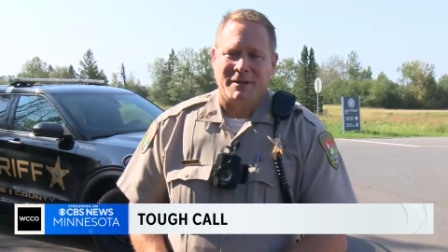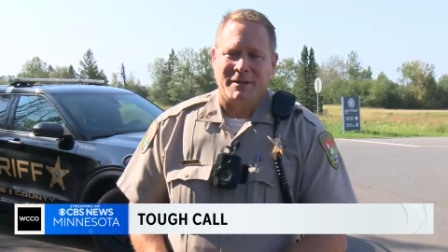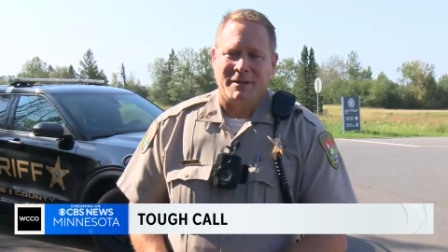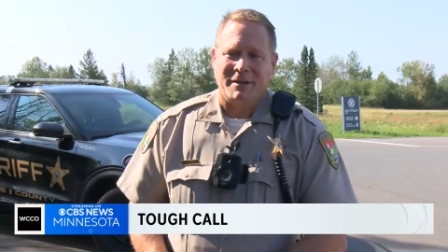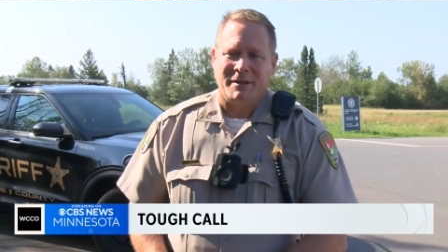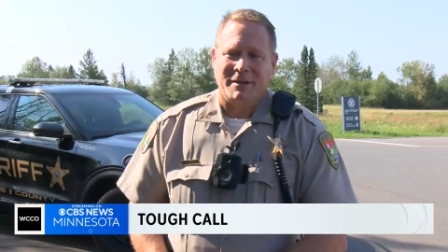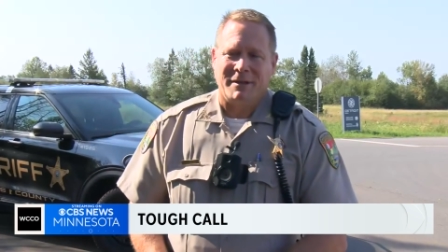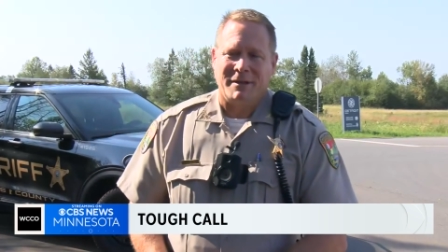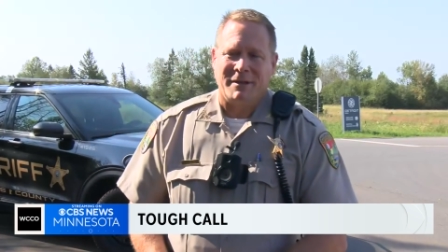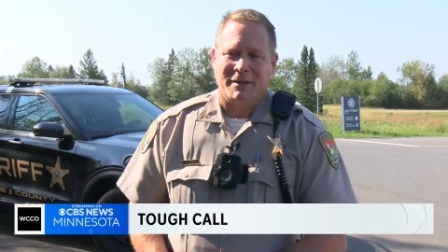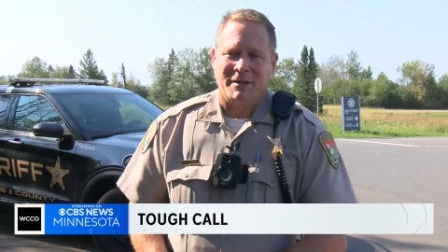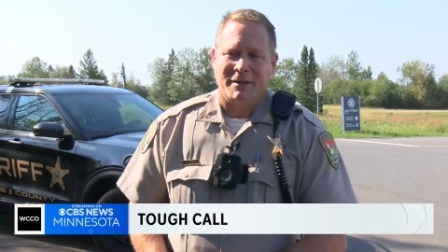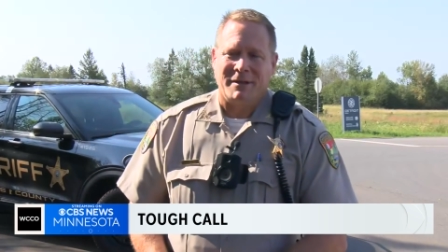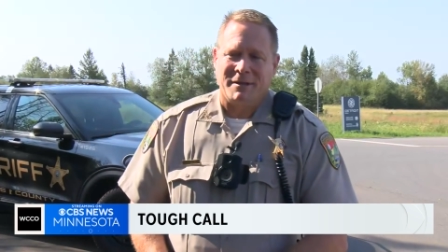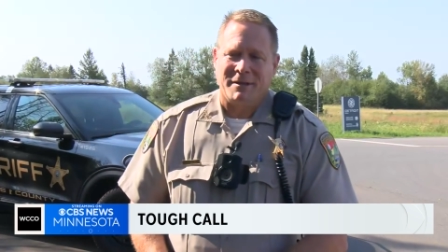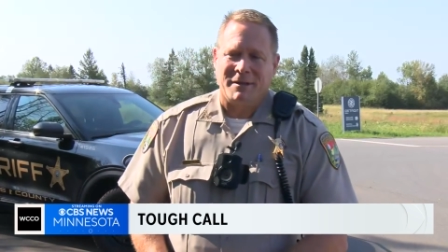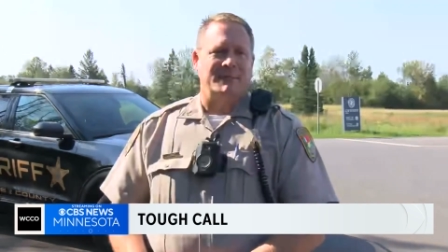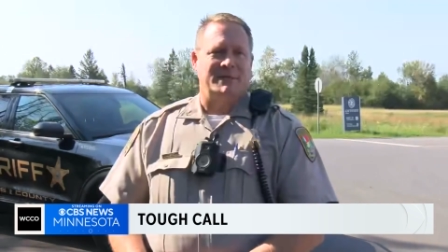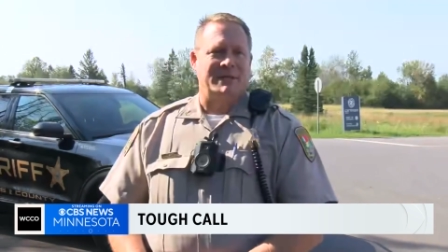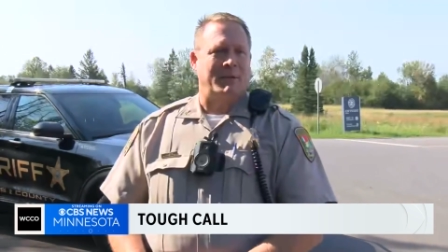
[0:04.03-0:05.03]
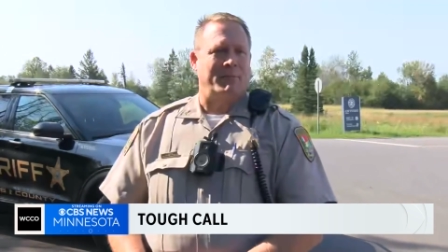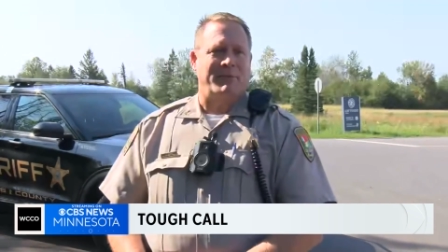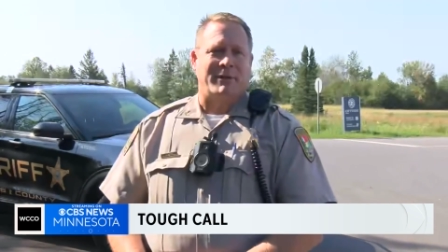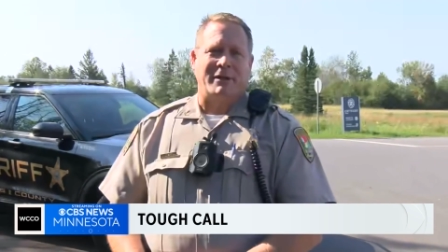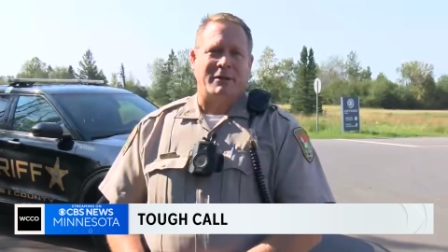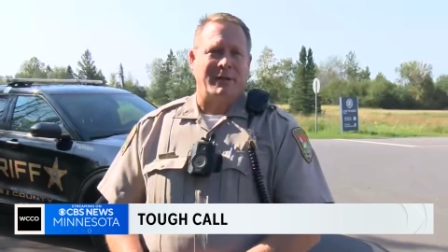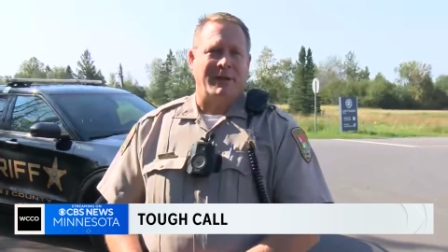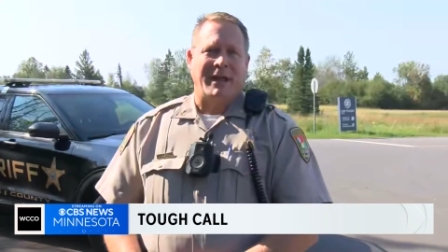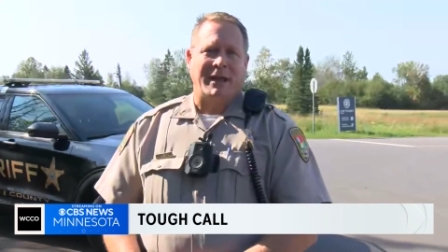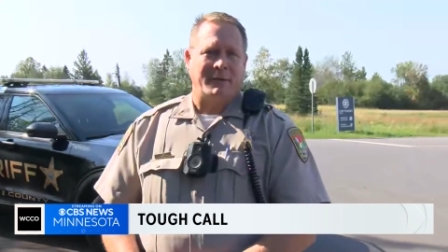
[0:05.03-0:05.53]
some
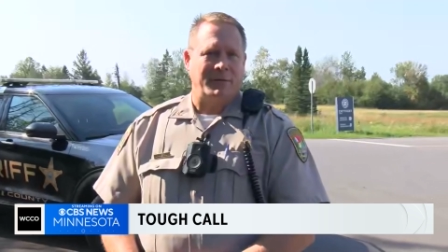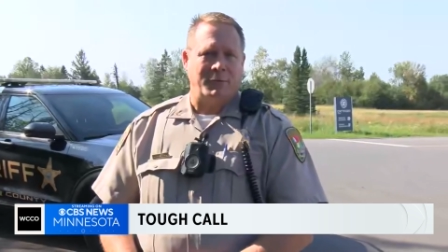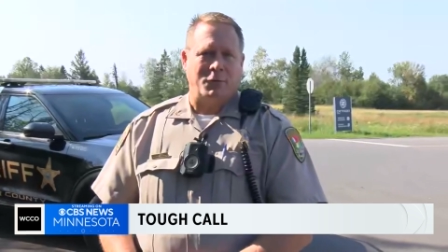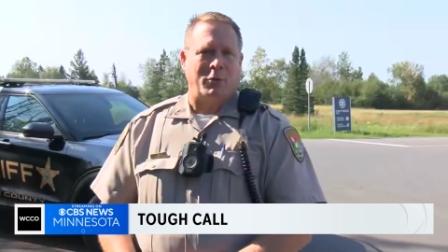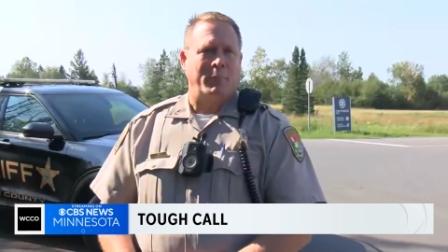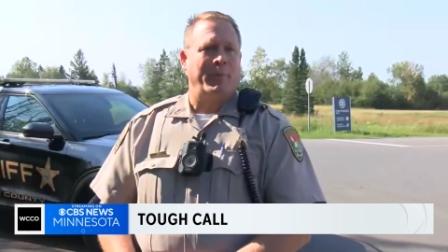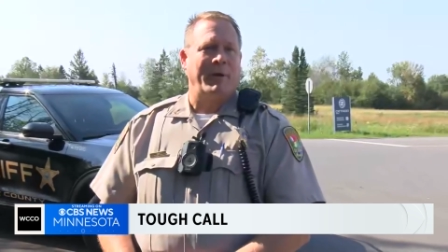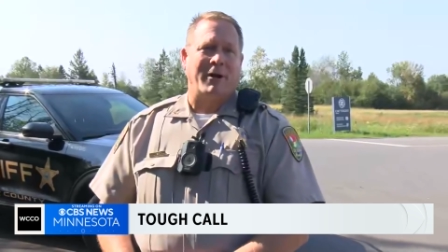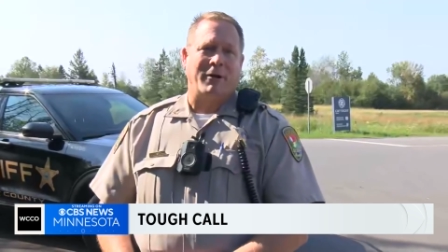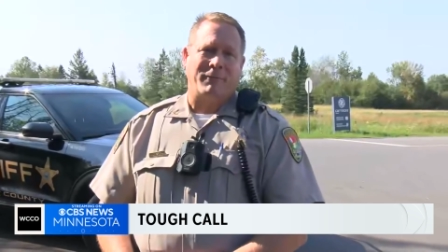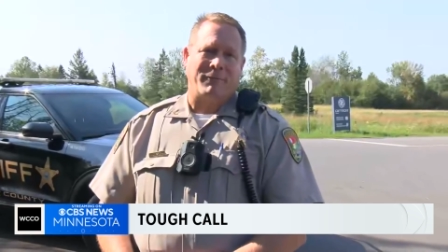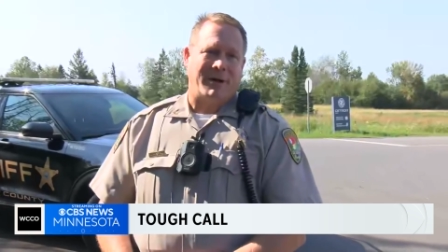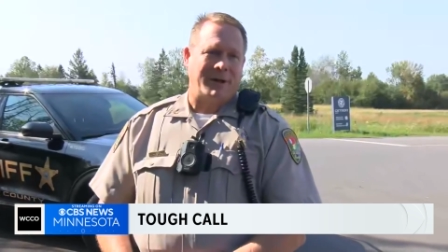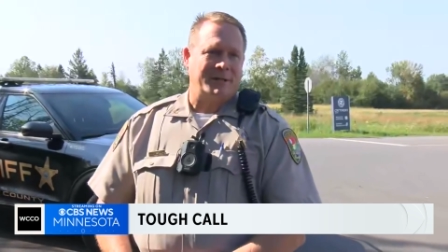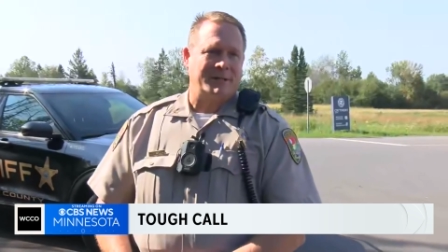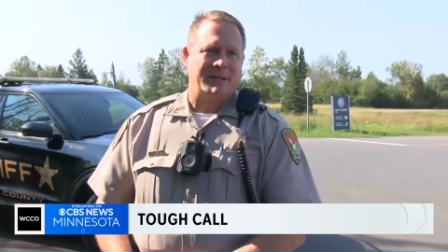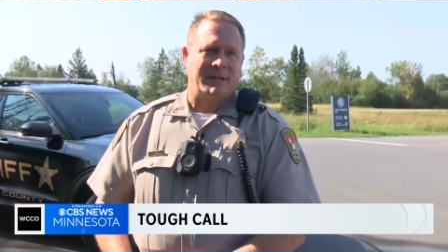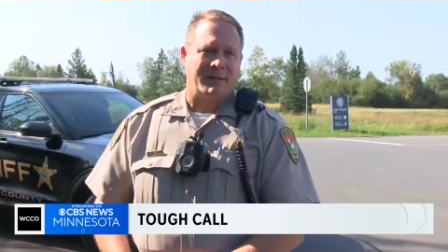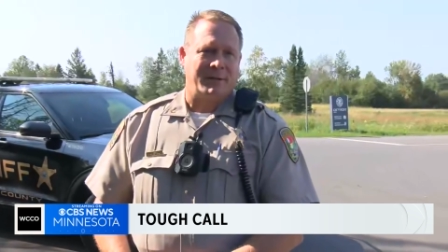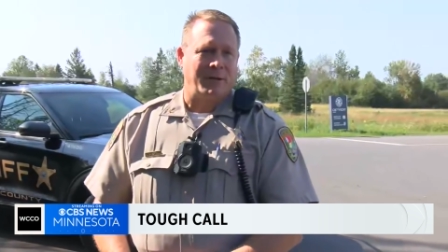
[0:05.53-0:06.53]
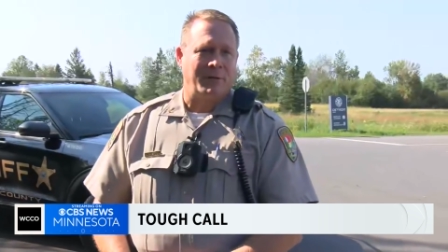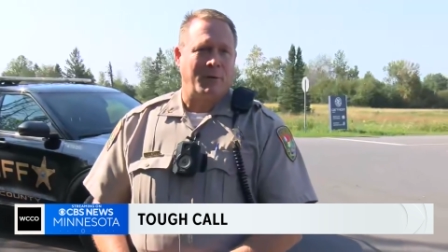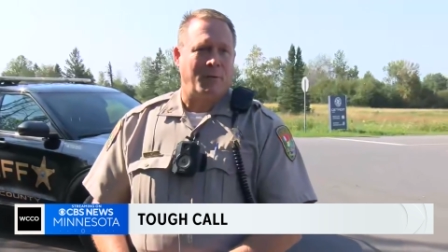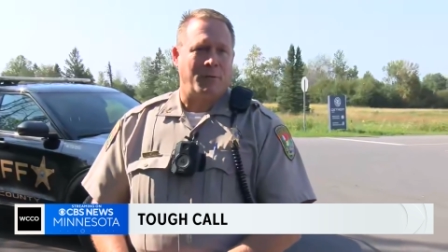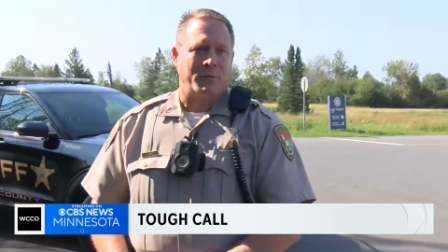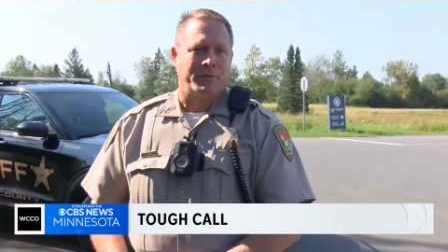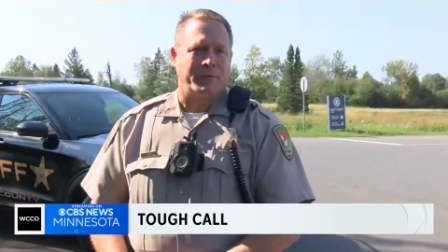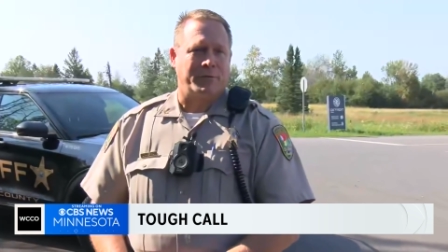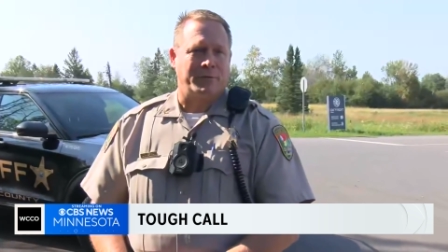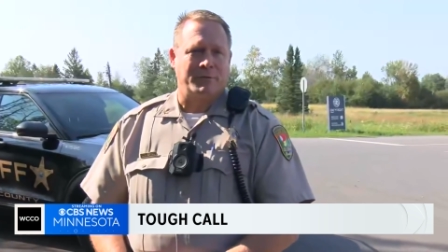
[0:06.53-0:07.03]
something no parent wants to go
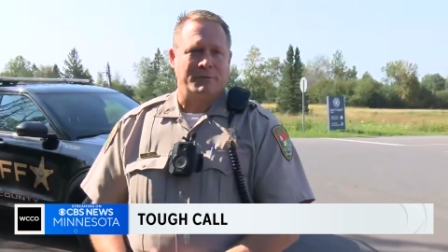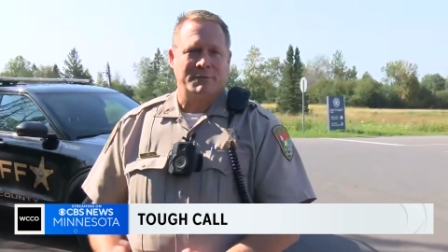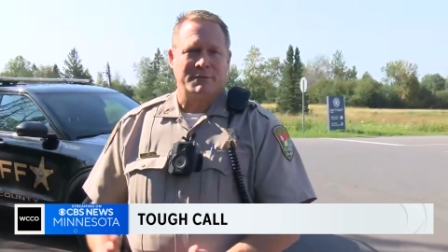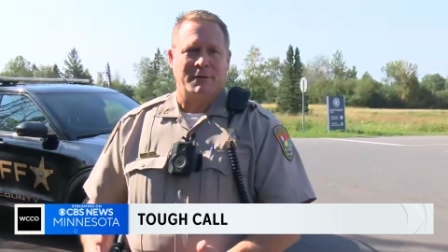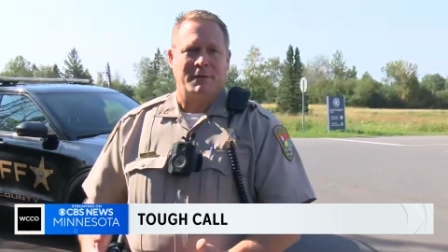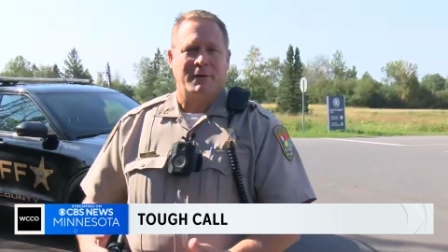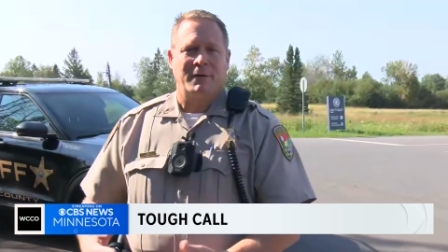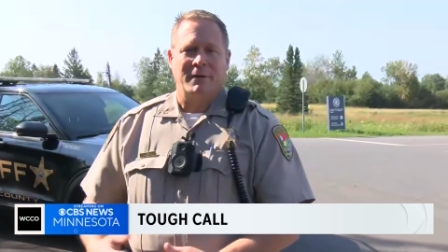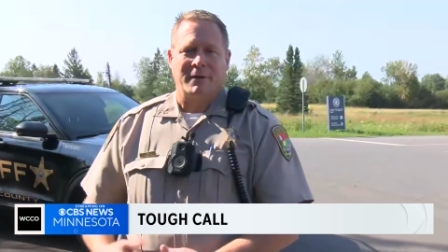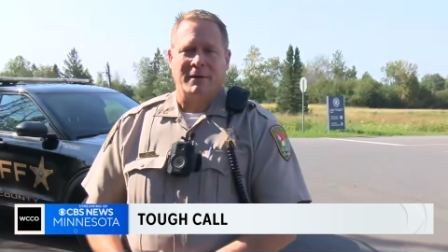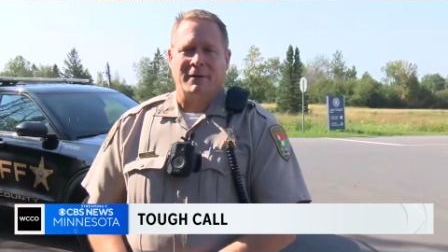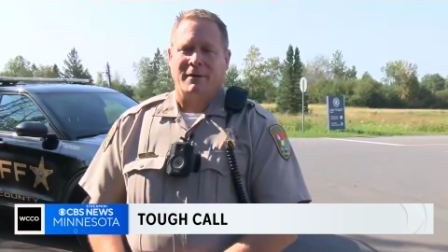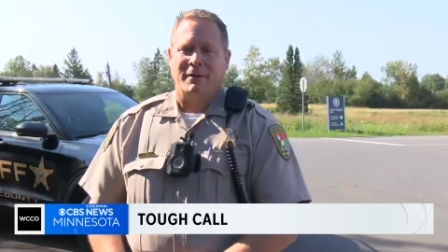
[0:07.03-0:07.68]
through. So.